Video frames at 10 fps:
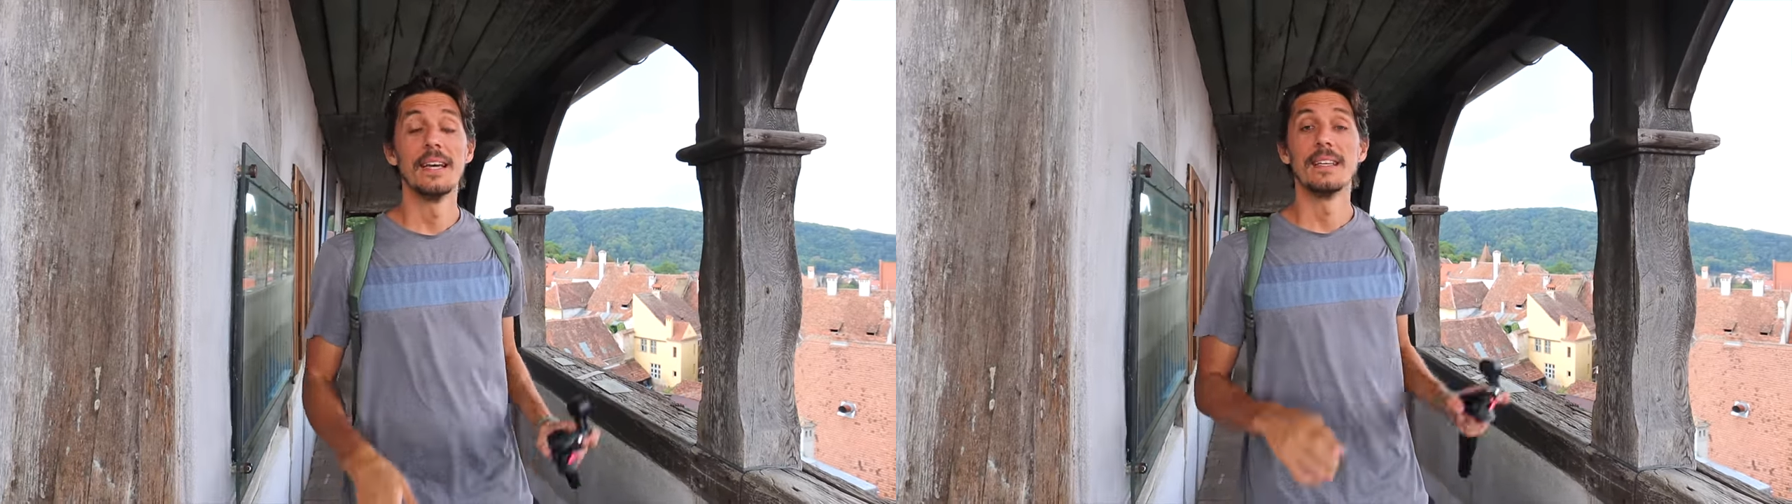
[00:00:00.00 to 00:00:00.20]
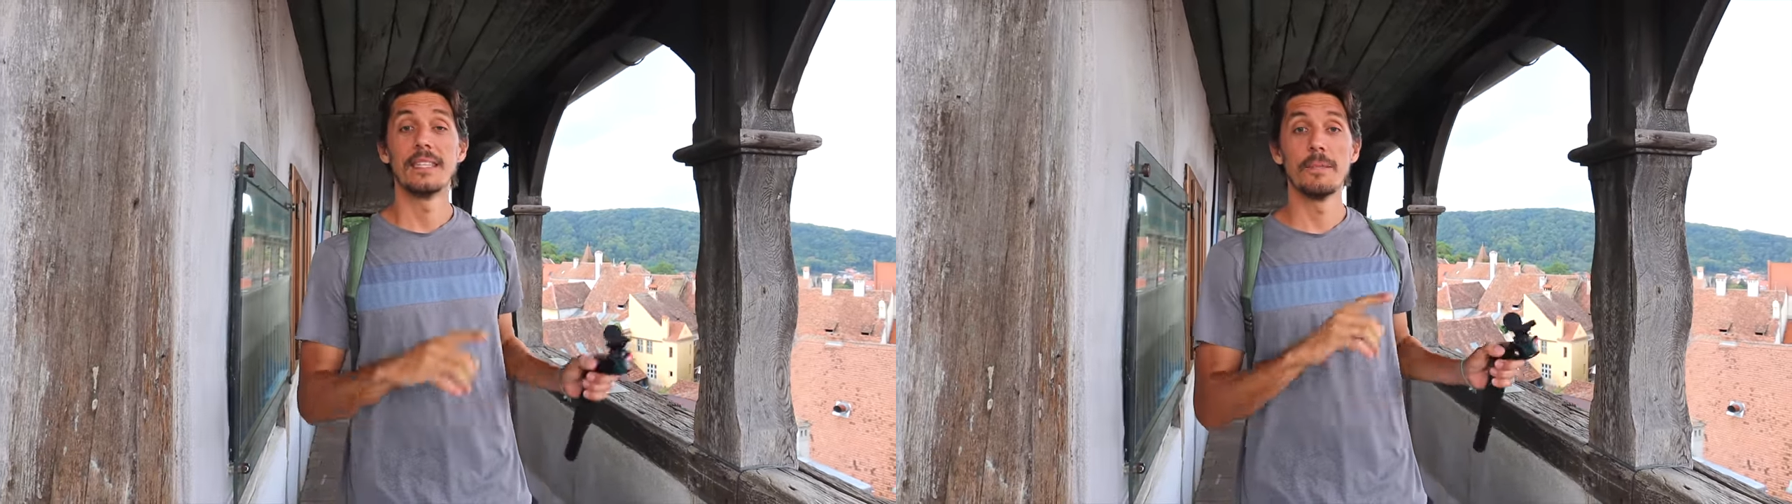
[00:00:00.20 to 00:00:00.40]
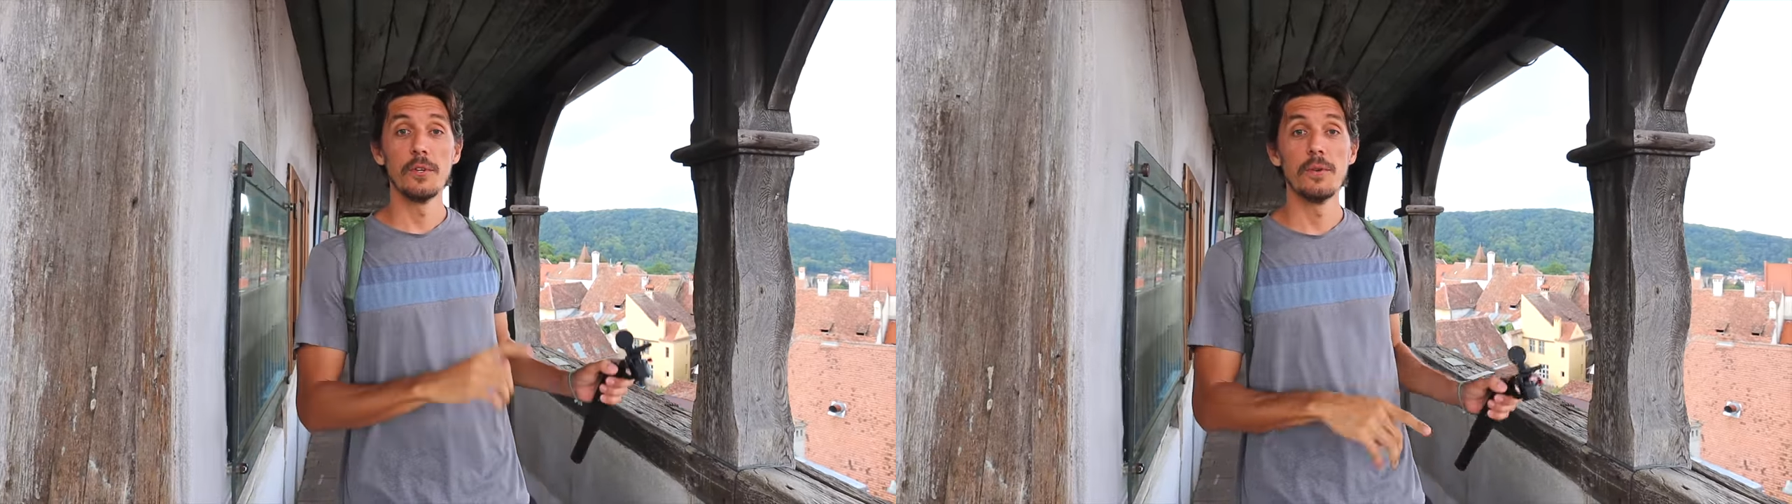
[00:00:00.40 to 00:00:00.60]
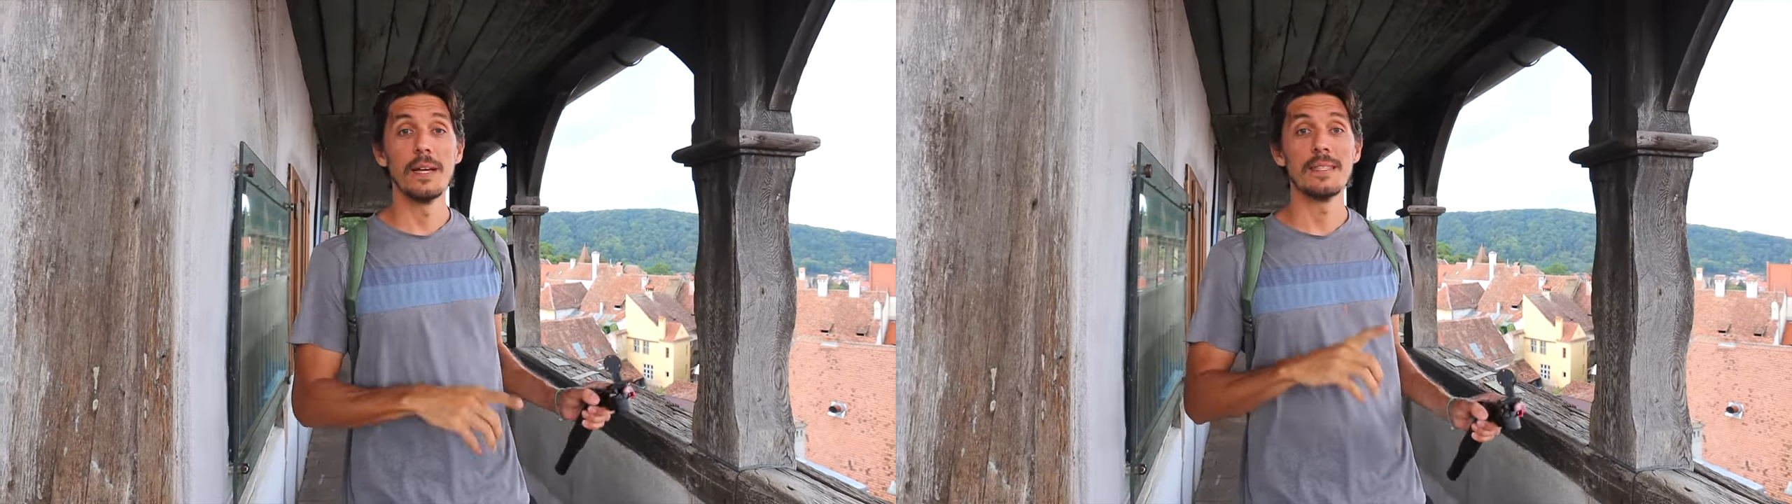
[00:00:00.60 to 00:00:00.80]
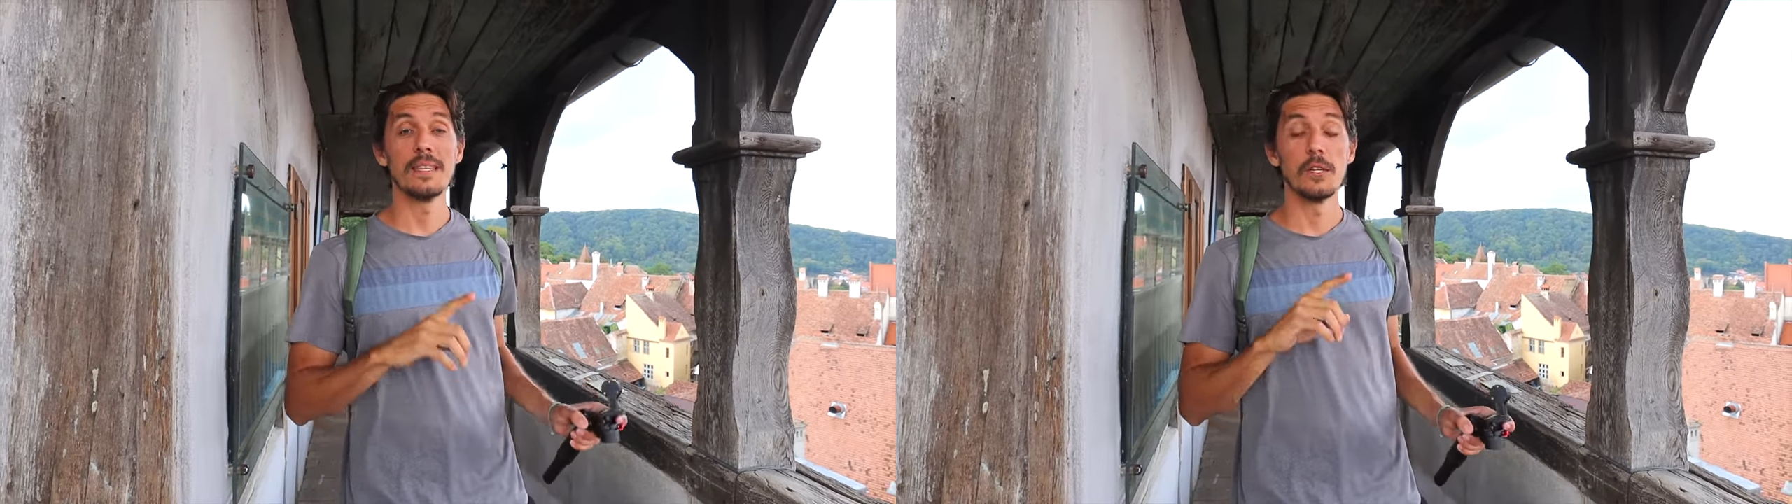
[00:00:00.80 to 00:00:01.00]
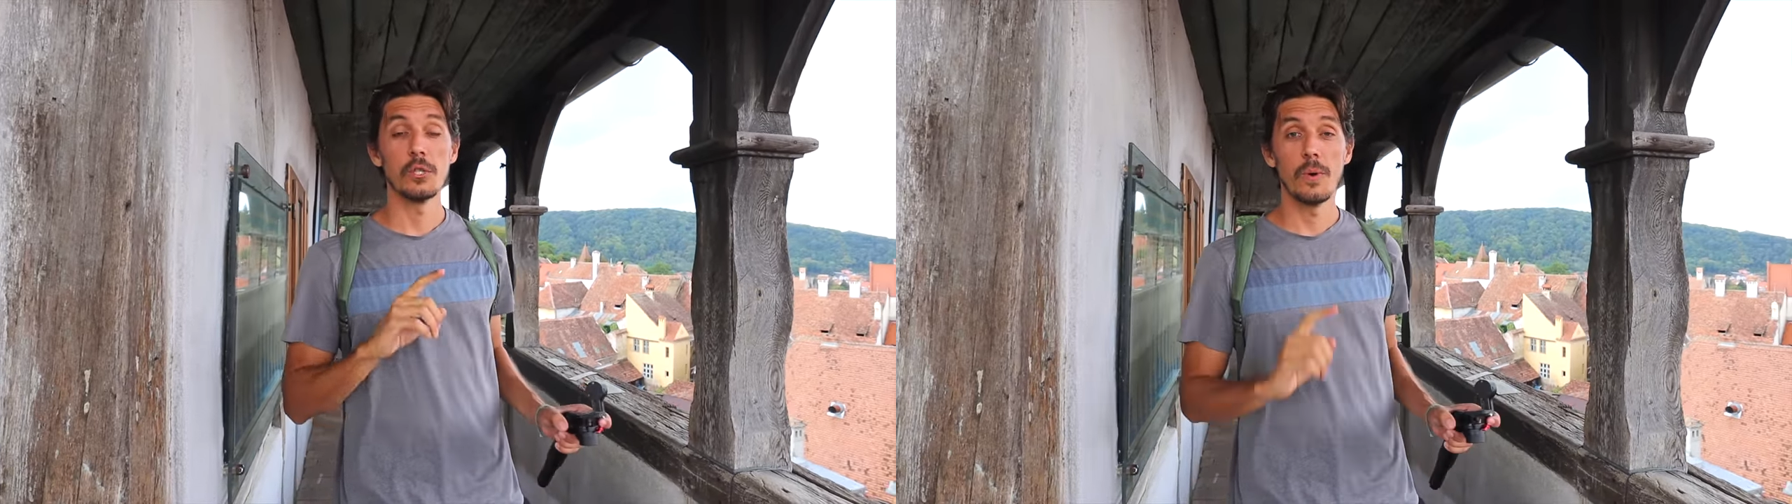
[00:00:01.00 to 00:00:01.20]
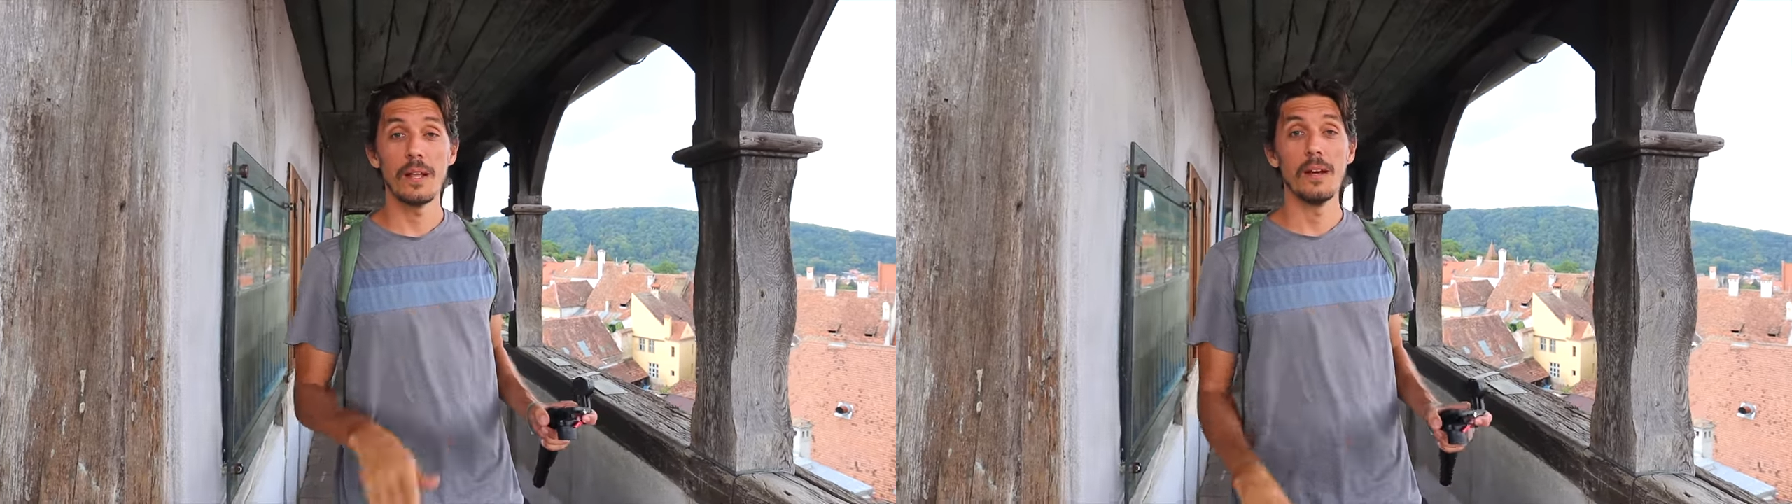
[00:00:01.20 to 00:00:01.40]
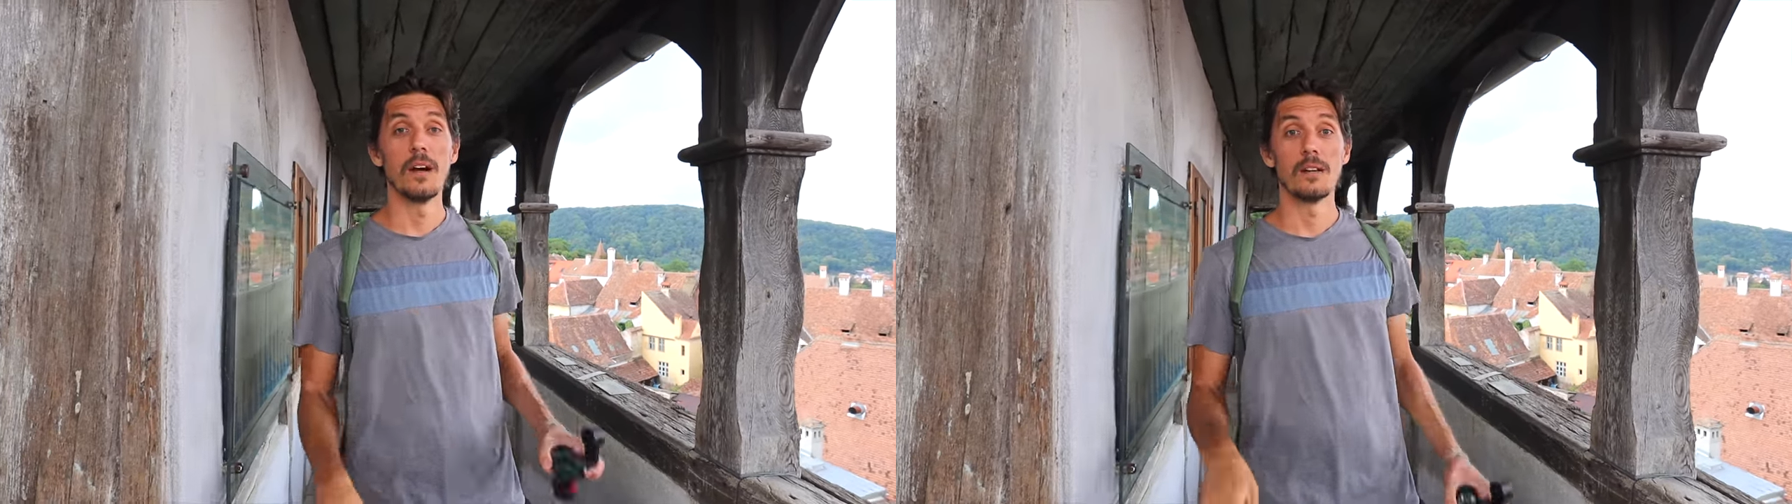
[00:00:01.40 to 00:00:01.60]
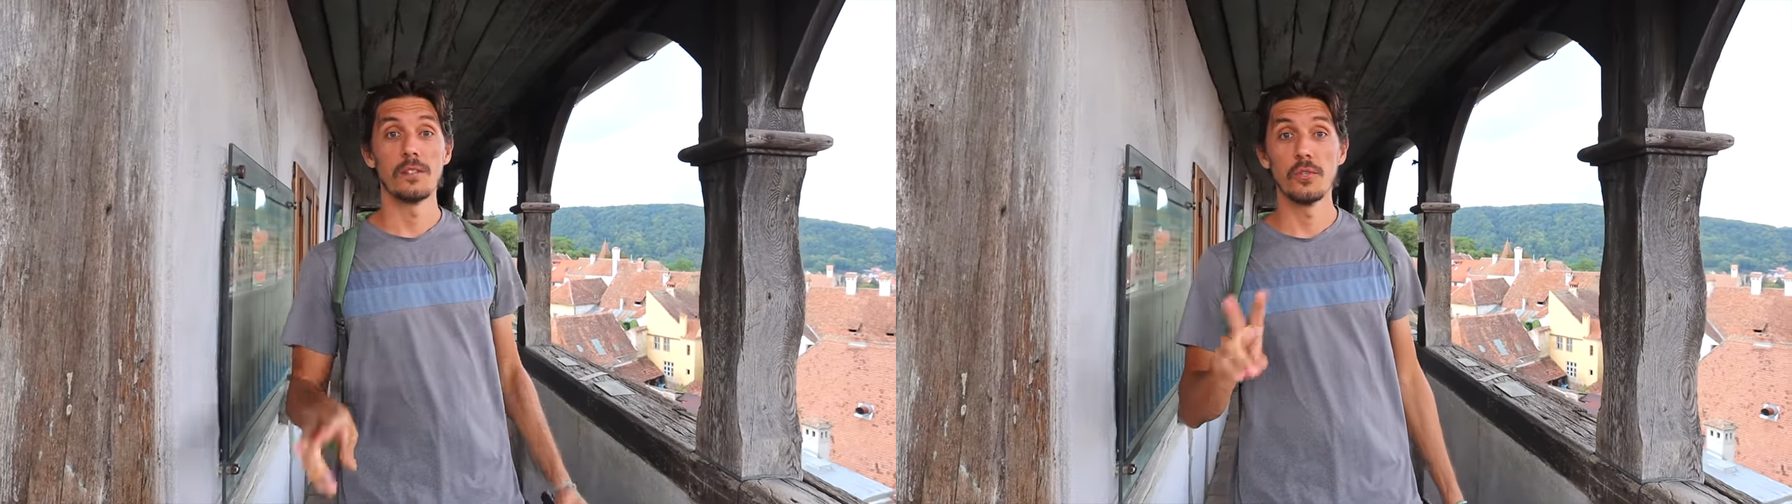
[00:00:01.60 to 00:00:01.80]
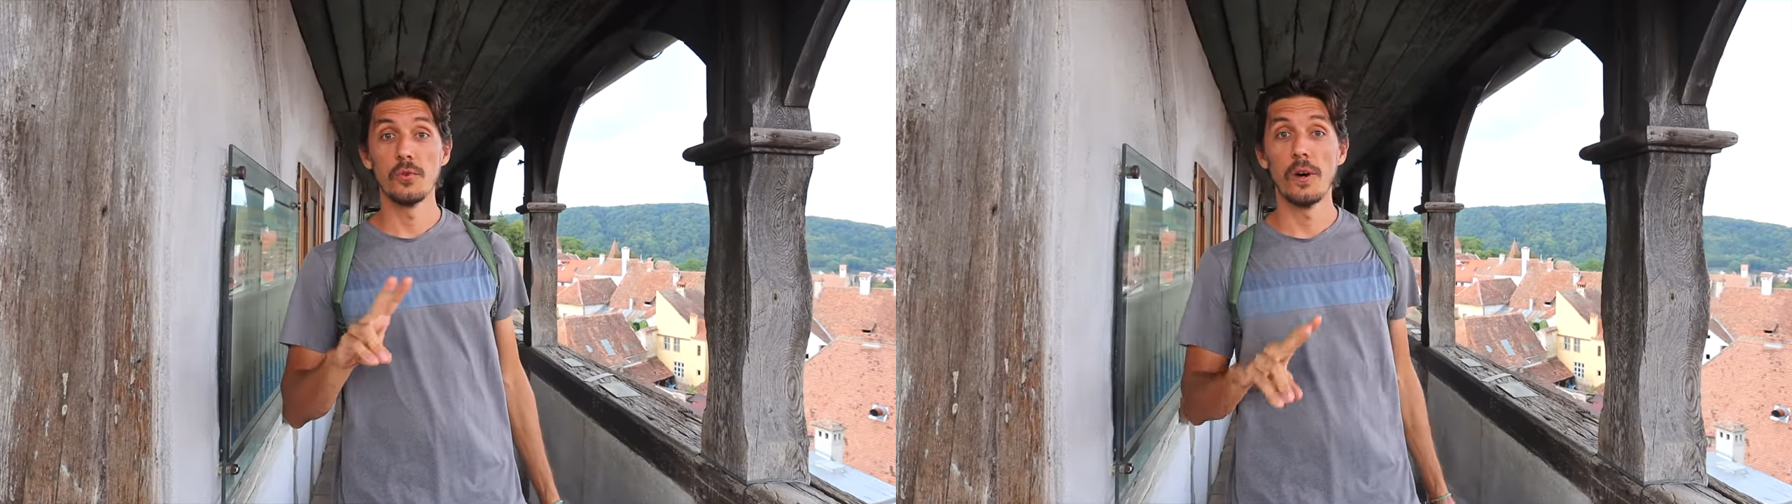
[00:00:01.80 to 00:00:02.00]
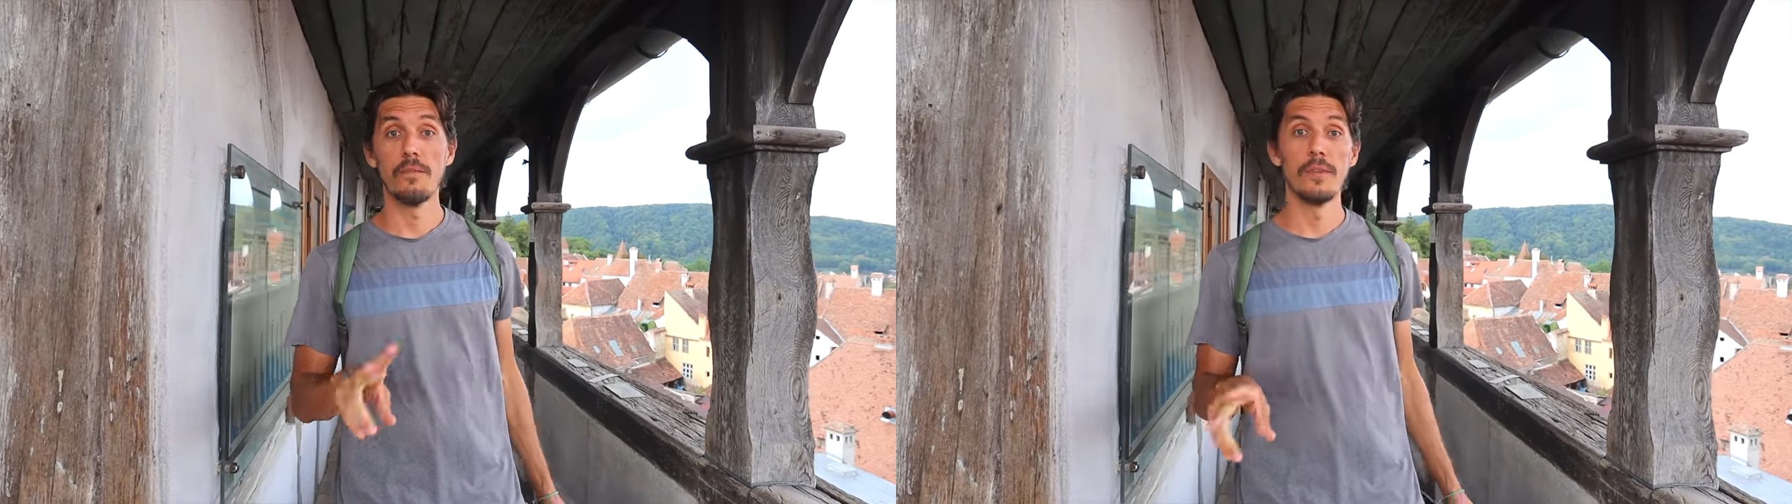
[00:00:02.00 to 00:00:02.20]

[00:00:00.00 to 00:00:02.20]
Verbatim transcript: Sibiu and Sighișoara are two of